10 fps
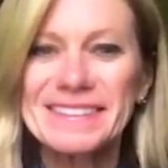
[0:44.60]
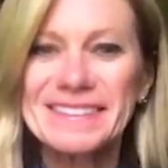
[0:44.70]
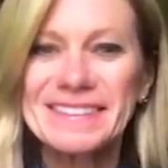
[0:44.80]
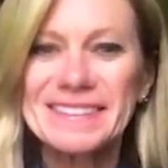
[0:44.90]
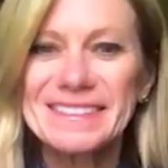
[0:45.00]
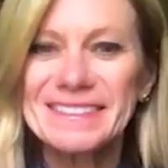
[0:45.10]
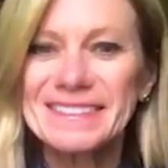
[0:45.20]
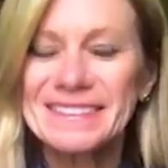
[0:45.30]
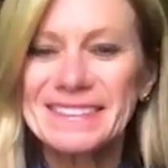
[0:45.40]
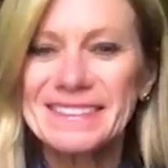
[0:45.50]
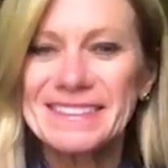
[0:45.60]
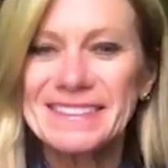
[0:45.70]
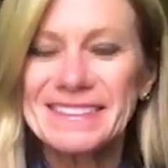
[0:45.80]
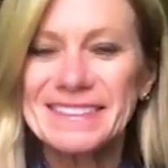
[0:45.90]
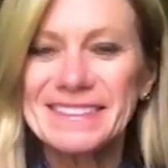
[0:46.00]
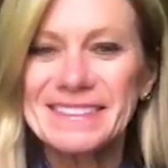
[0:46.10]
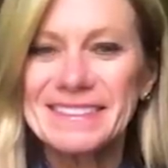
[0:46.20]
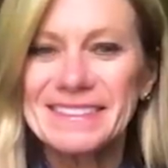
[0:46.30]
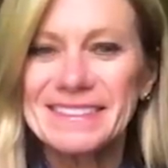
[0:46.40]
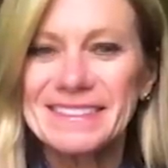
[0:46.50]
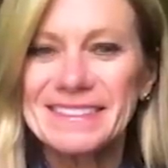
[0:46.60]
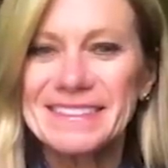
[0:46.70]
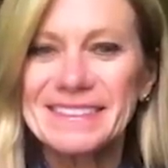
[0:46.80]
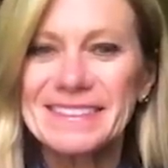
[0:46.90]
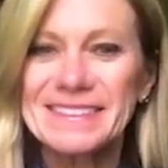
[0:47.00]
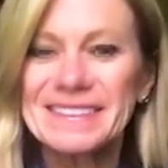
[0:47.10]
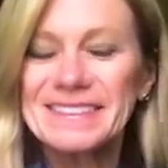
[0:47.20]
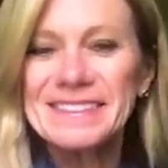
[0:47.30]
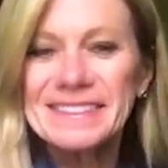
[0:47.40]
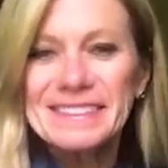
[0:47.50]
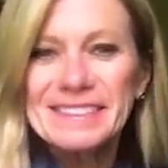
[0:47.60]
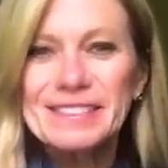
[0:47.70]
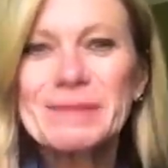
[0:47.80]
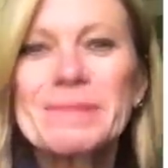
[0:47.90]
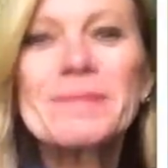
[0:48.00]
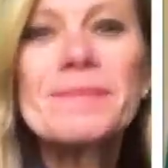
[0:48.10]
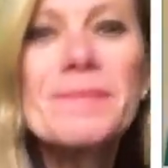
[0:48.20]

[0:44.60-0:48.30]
[no speech]